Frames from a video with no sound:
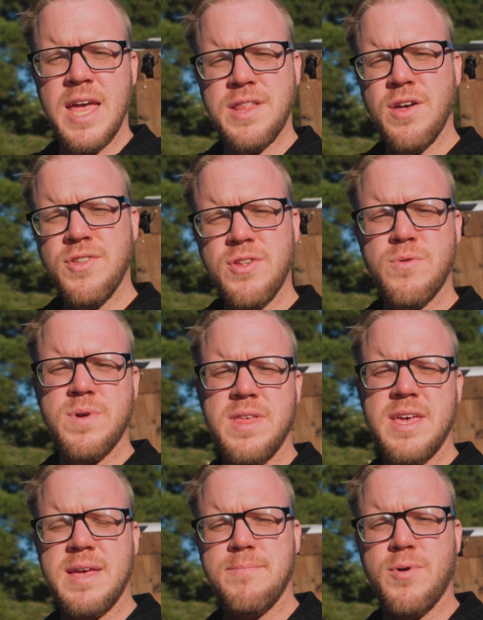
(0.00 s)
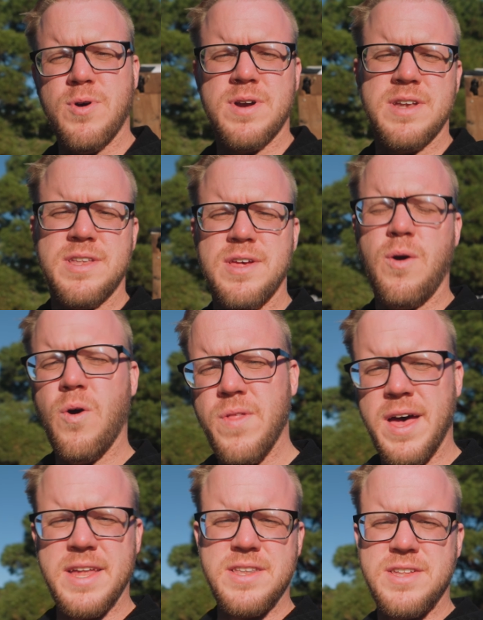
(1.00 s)
It's also really important to hold
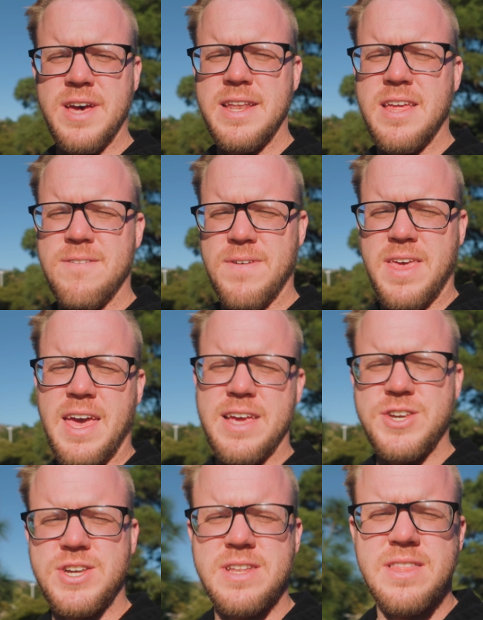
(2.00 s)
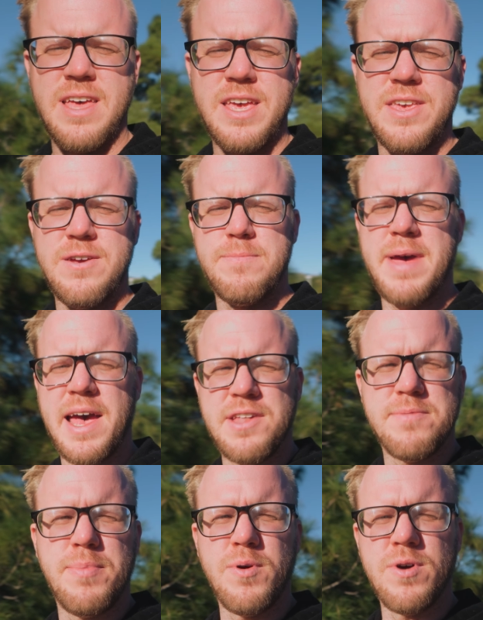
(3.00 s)
on to identification like your
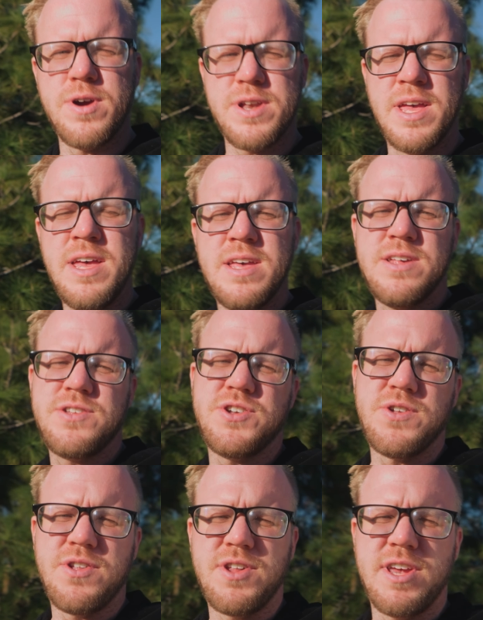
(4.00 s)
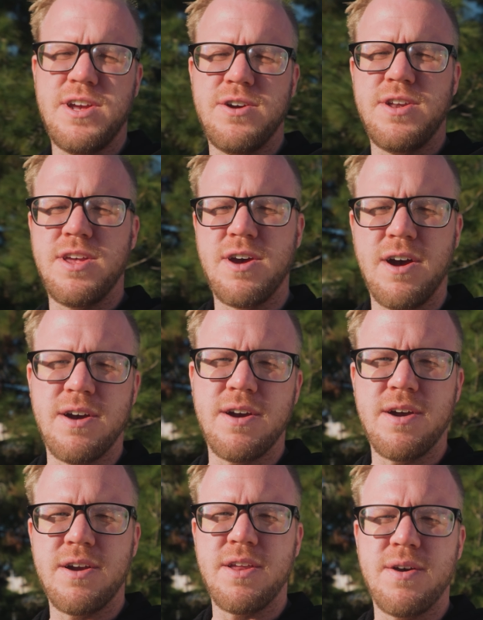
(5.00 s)
passport, social security
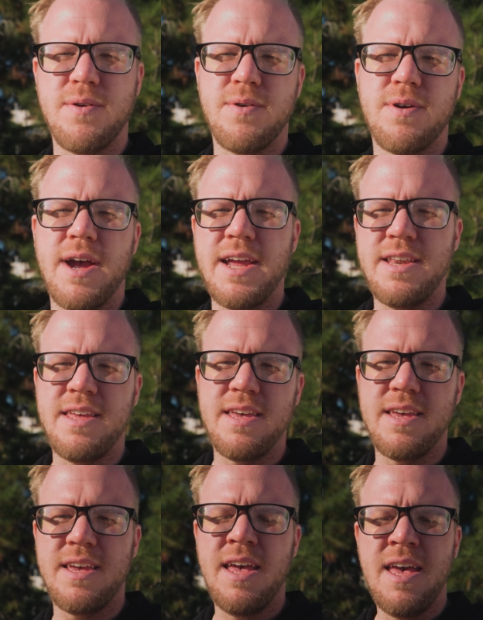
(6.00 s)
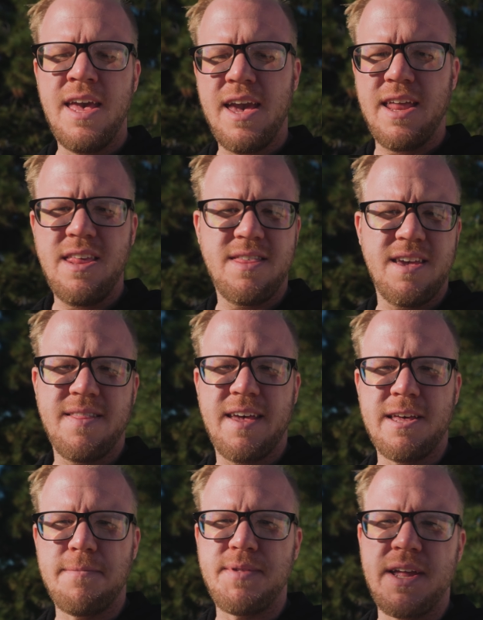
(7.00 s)
card, or ID, anything
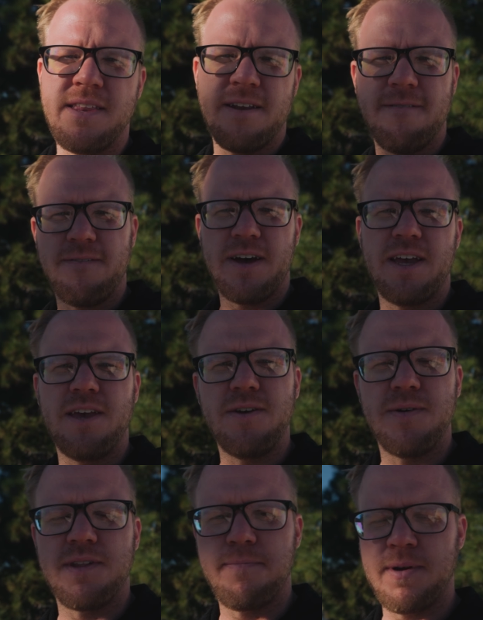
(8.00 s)
that helps identify you as a